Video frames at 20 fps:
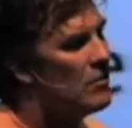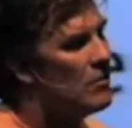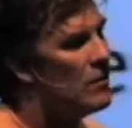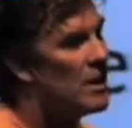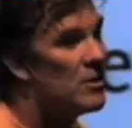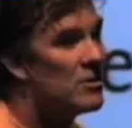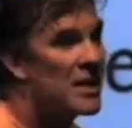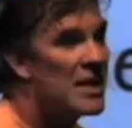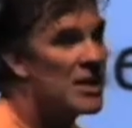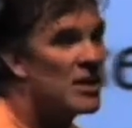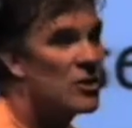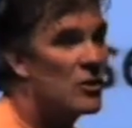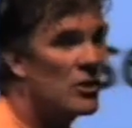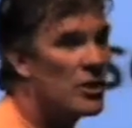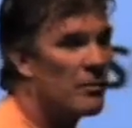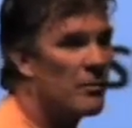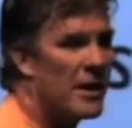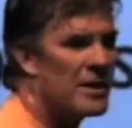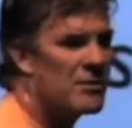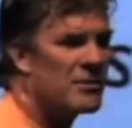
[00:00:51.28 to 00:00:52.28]
We don't say do
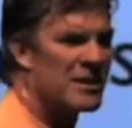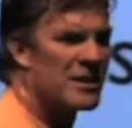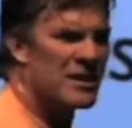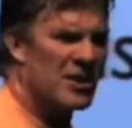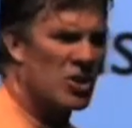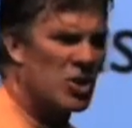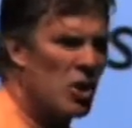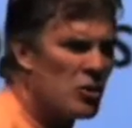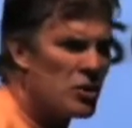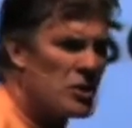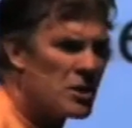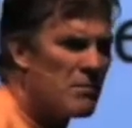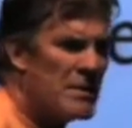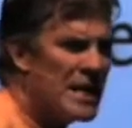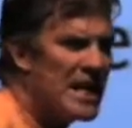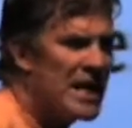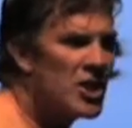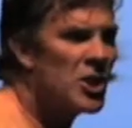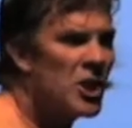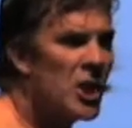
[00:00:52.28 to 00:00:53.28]
your best. We say show some
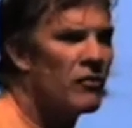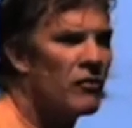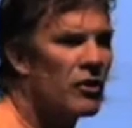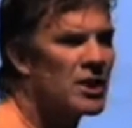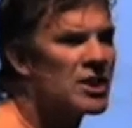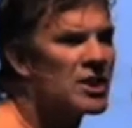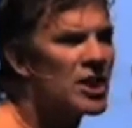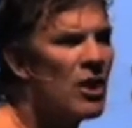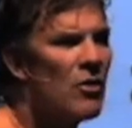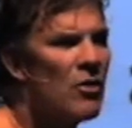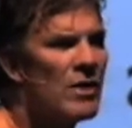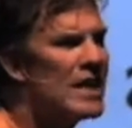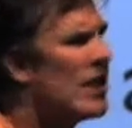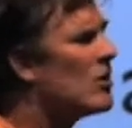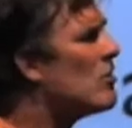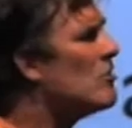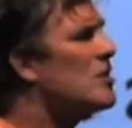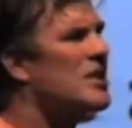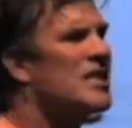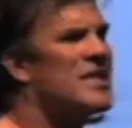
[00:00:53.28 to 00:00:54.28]
initiative. When it's slow in here,
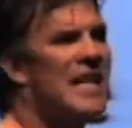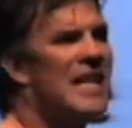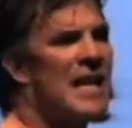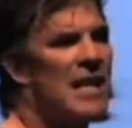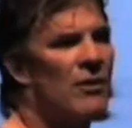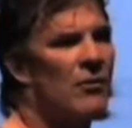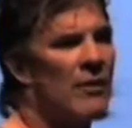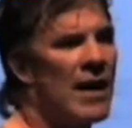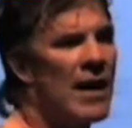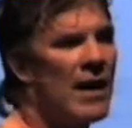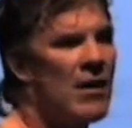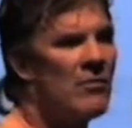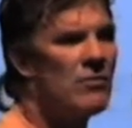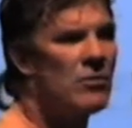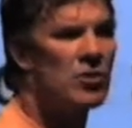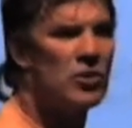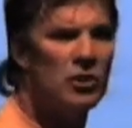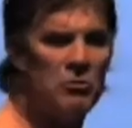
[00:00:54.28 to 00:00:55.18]
don't just stand around.